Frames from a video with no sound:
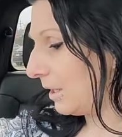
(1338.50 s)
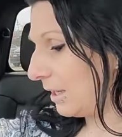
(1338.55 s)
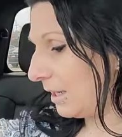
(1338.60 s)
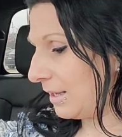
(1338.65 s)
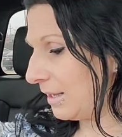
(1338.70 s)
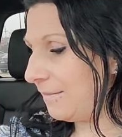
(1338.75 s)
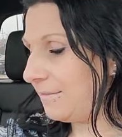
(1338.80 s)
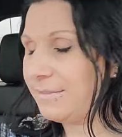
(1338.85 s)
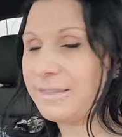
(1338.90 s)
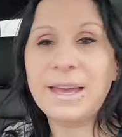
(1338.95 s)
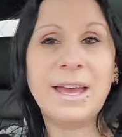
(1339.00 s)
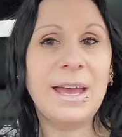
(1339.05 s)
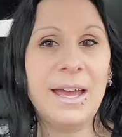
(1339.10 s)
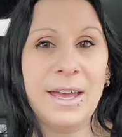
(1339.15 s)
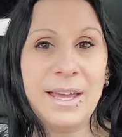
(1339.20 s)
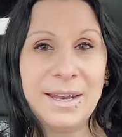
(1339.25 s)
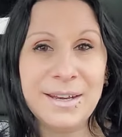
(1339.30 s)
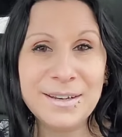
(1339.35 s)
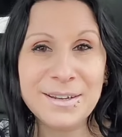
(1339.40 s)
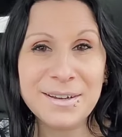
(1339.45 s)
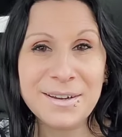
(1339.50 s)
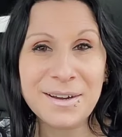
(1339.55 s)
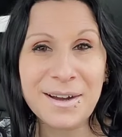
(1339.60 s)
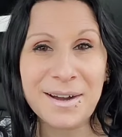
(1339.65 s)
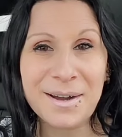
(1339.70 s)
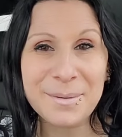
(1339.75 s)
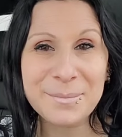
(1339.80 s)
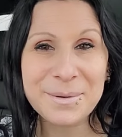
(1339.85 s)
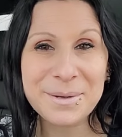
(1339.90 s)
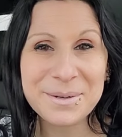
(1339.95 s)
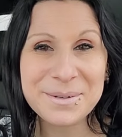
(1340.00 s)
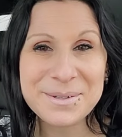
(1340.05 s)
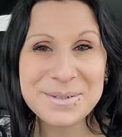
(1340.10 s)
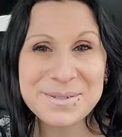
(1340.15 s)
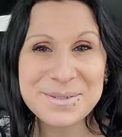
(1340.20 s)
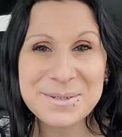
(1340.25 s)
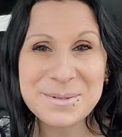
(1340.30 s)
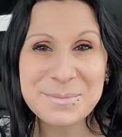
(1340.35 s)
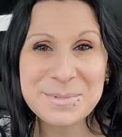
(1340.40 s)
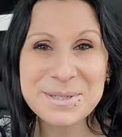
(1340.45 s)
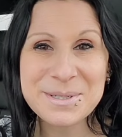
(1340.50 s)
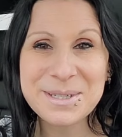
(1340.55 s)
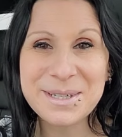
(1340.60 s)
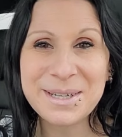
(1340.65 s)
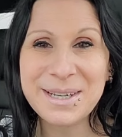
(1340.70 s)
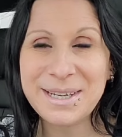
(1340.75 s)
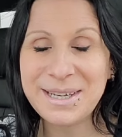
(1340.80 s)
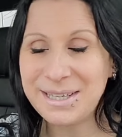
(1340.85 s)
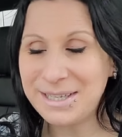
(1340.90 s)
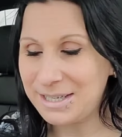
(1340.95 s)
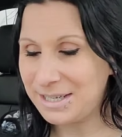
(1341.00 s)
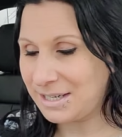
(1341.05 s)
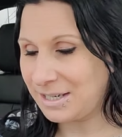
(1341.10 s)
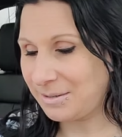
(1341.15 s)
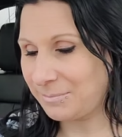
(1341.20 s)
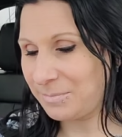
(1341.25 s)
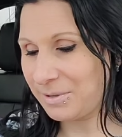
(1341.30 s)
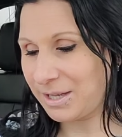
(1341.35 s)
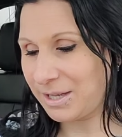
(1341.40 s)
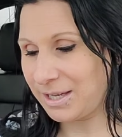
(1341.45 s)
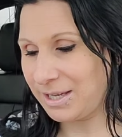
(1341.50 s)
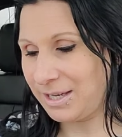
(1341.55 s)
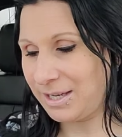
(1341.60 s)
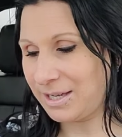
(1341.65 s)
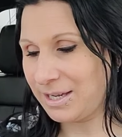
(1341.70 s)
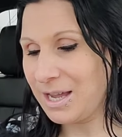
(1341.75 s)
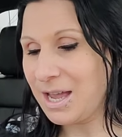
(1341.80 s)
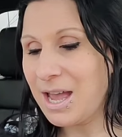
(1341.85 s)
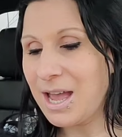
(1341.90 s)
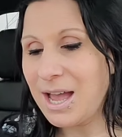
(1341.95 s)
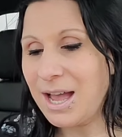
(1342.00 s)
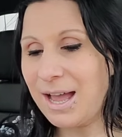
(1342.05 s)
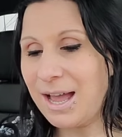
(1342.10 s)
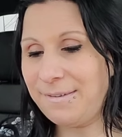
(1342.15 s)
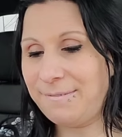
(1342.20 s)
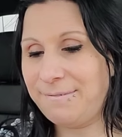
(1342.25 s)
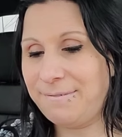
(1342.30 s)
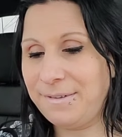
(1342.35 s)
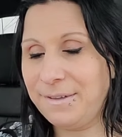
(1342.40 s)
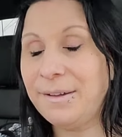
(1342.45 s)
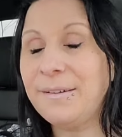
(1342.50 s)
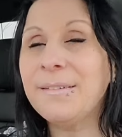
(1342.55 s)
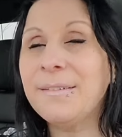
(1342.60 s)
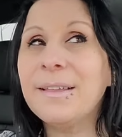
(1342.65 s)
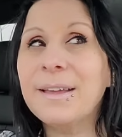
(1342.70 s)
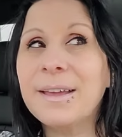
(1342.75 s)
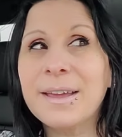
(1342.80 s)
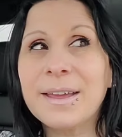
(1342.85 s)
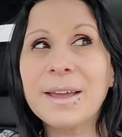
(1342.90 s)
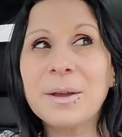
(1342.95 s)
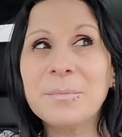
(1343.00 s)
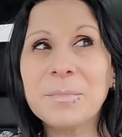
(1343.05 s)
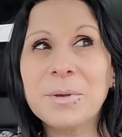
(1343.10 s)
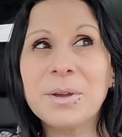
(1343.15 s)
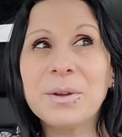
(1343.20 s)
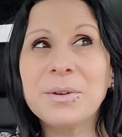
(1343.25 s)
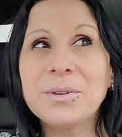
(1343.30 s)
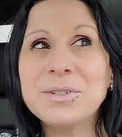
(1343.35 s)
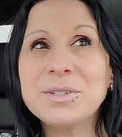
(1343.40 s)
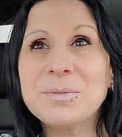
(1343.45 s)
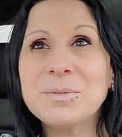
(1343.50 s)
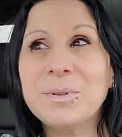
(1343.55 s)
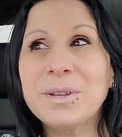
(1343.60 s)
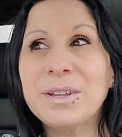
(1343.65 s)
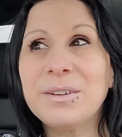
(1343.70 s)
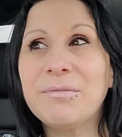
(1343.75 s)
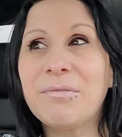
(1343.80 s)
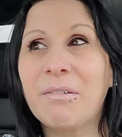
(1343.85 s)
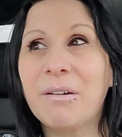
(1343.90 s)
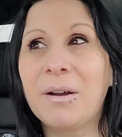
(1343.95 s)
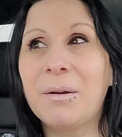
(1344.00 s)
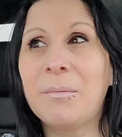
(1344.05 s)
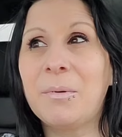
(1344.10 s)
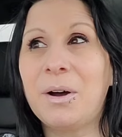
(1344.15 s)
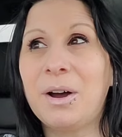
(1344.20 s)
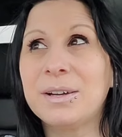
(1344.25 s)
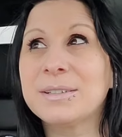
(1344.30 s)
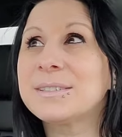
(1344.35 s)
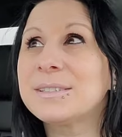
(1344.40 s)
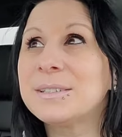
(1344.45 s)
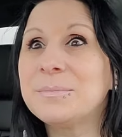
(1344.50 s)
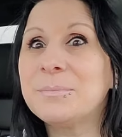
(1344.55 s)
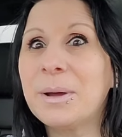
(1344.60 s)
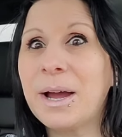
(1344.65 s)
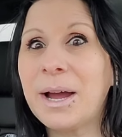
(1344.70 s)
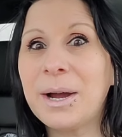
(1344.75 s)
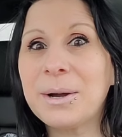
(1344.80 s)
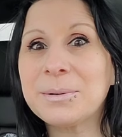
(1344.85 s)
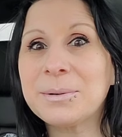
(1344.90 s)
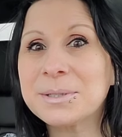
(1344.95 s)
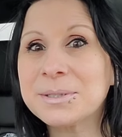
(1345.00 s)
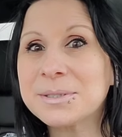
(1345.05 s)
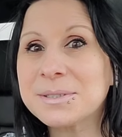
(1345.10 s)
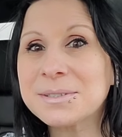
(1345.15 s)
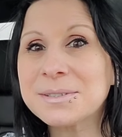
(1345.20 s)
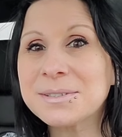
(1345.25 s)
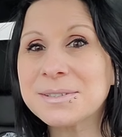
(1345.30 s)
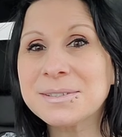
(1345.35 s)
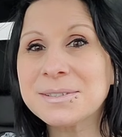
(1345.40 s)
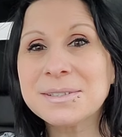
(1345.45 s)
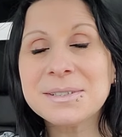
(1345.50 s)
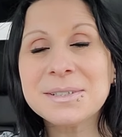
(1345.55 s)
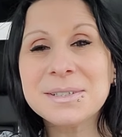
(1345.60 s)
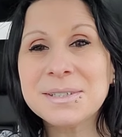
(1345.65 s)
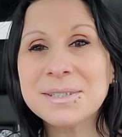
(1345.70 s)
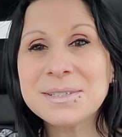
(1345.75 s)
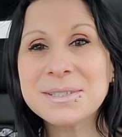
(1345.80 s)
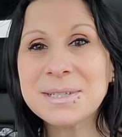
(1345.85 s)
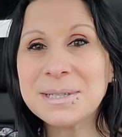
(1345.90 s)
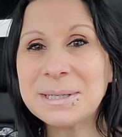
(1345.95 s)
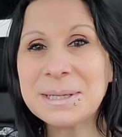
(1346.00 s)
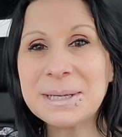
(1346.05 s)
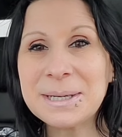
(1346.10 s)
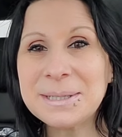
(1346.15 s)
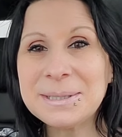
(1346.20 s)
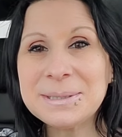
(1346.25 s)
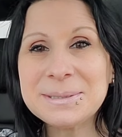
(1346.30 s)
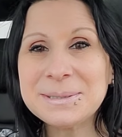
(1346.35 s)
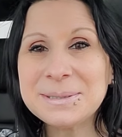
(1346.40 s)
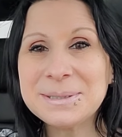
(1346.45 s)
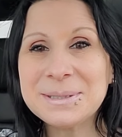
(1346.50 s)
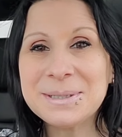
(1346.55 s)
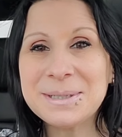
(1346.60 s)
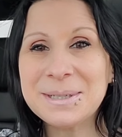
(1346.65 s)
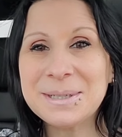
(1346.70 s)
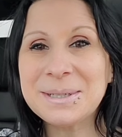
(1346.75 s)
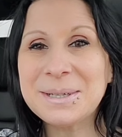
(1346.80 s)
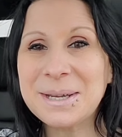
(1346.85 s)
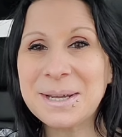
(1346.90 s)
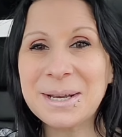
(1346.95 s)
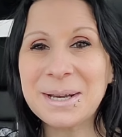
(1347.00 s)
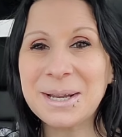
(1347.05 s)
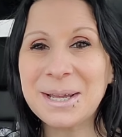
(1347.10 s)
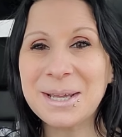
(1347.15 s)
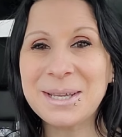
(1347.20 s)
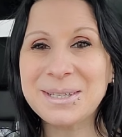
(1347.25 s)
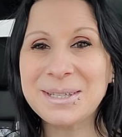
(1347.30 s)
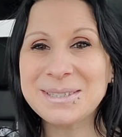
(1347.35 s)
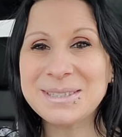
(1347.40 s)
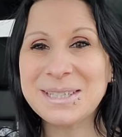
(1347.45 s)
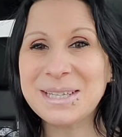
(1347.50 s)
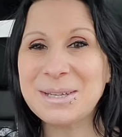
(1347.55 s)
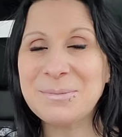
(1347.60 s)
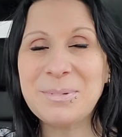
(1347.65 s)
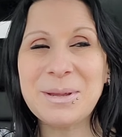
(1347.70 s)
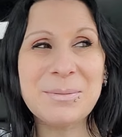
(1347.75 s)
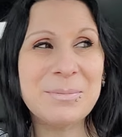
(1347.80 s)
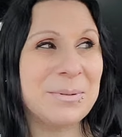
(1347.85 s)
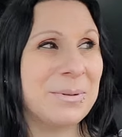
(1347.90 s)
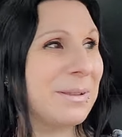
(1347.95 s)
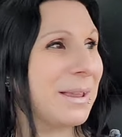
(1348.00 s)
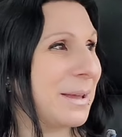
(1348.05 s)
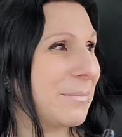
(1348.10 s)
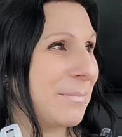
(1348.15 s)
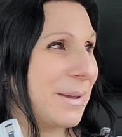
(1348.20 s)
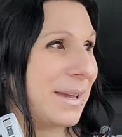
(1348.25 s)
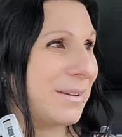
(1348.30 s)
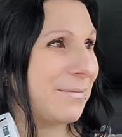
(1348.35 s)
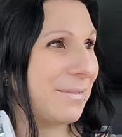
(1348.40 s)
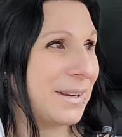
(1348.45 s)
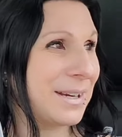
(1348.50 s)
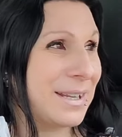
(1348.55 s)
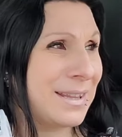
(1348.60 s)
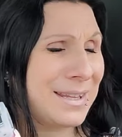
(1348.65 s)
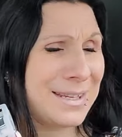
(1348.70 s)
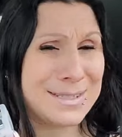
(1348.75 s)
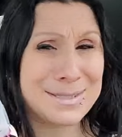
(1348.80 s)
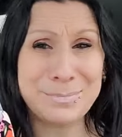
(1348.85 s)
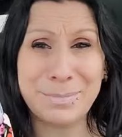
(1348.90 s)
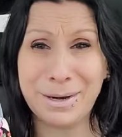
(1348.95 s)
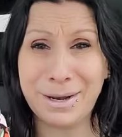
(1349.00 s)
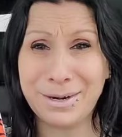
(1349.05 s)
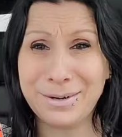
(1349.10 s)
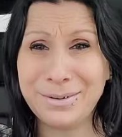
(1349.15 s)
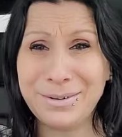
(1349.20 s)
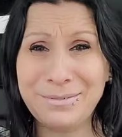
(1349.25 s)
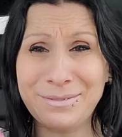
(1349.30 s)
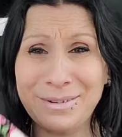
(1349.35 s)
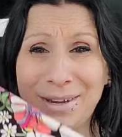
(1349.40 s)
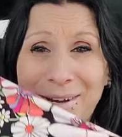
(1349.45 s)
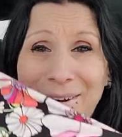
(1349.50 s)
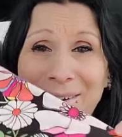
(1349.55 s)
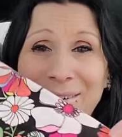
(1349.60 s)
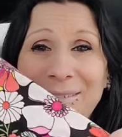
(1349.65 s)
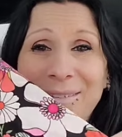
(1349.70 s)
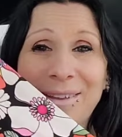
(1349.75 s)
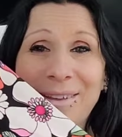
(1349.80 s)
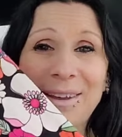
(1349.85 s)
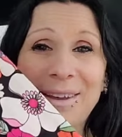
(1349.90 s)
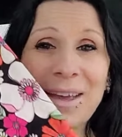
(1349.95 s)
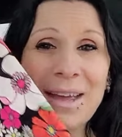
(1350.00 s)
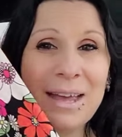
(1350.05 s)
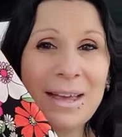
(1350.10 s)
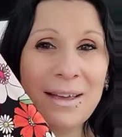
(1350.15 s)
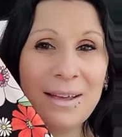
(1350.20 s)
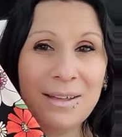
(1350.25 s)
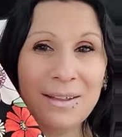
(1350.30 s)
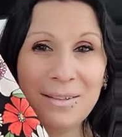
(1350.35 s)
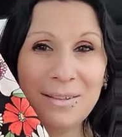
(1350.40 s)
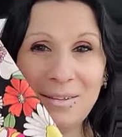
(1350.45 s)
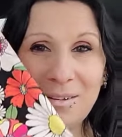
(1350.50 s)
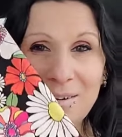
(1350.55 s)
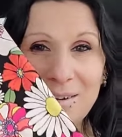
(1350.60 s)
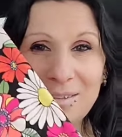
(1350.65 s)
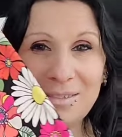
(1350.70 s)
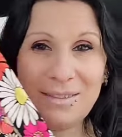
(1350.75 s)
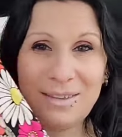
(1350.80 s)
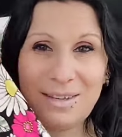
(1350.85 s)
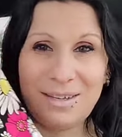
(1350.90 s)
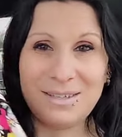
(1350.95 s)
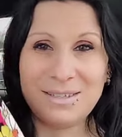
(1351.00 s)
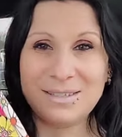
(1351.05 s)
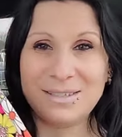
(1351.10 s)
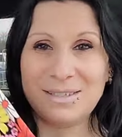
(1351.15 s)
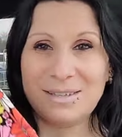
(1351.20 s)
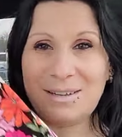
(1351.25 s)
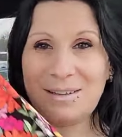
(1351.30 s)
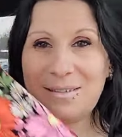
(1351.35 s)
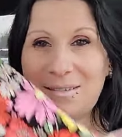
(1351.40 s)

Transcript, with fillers: And then I'm going to Zumba tonight, and I'm like, I feel like I'm going to be from Austin Powers tonight. And I see people like make fun of these, but I don't even care. Like, look at these